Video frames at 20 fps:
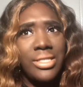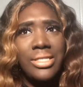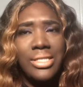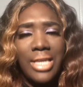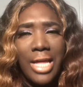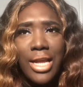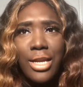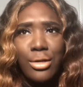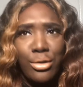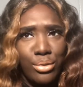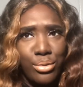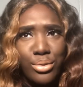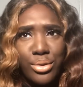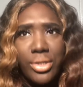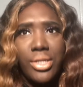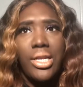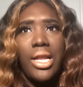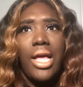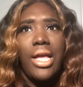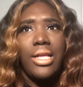not
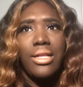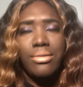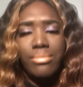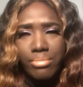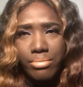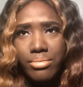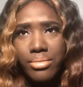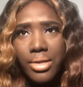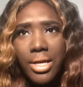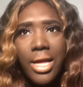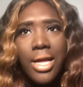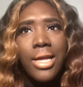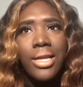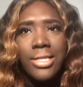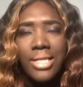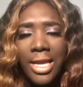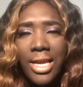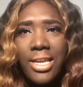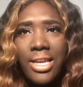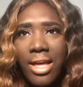illusion. Like,
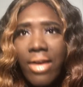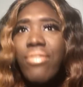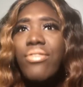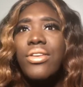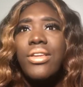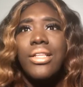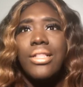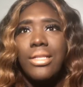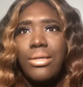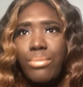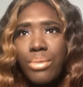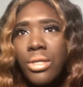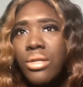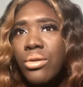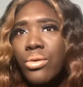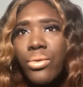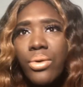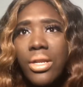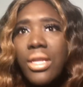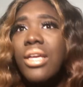they definitely be
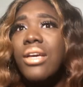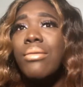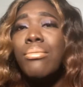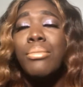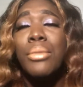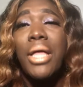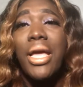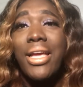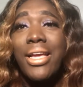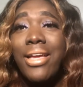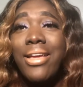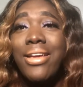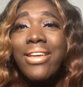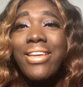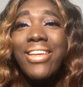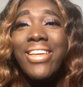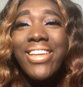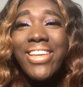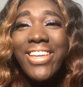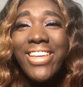doing them. Like,
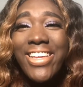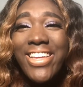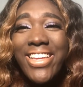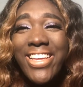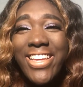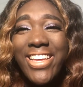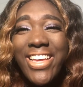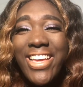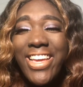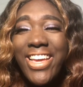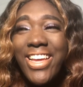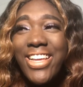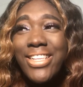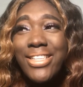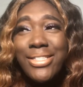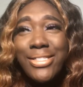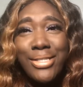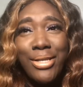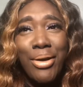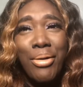
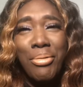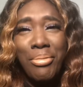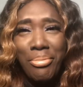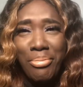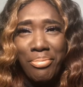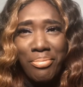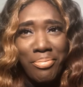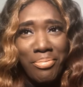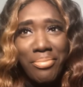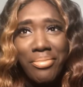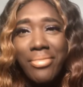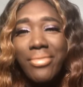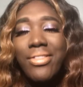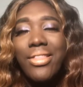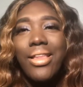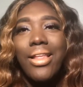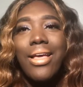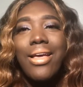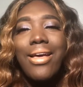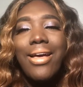so,
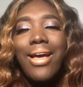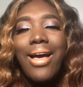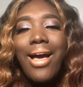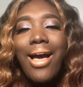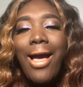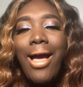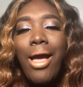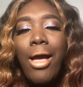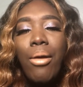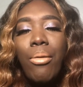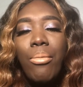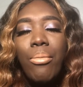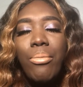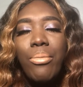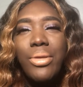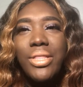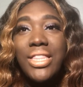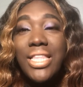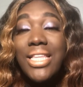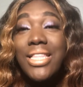
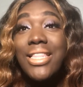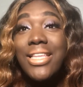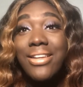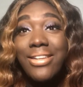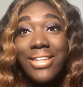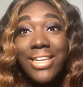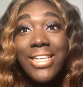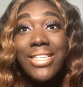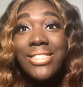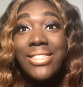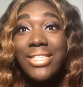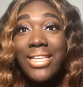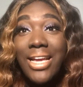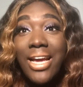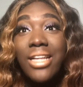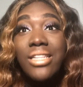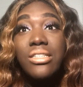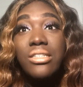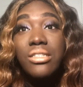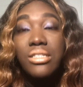but then there is the
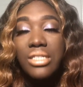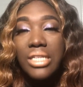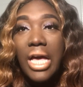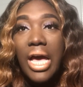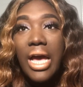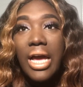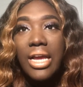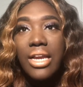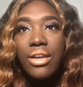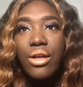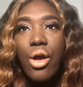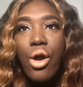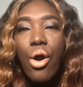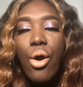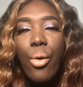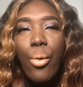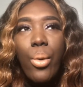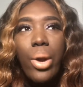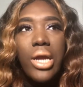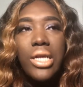other side
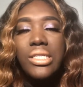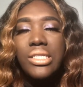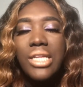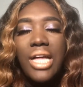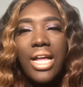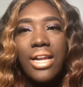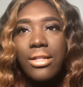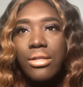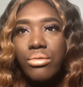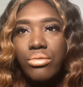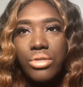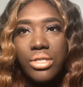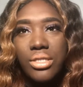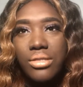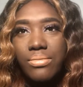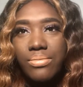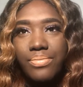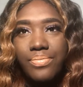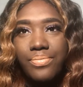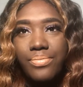where it's not illusion,
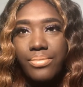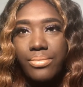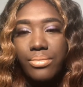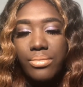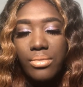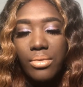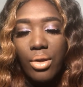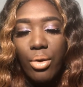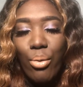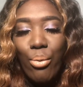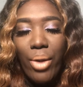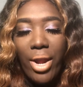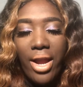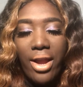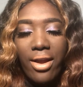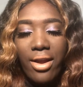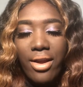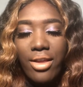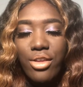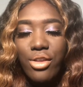
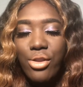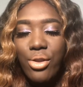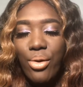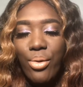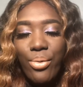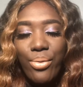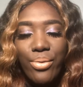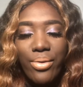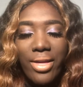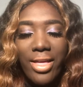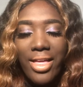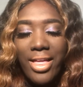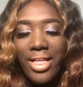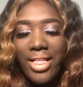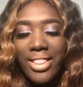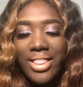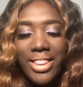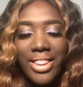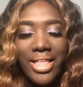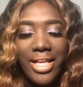where, you know,
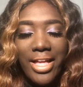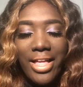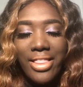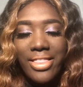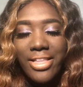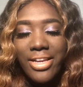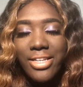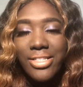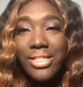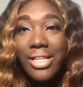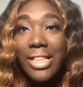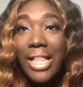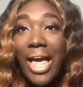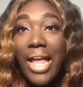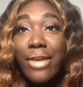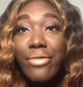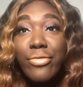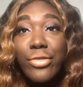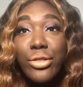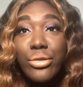there's a lot
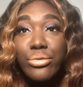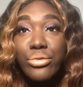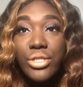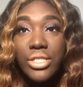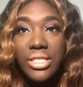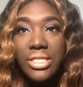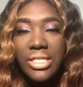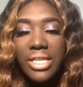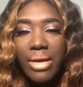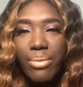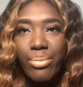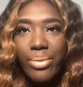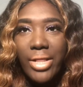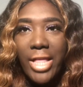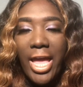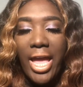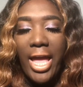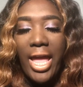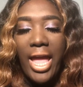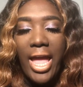of illusions at
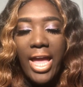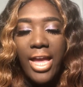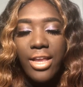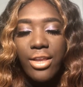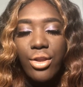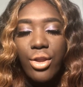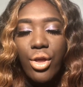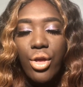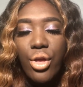play and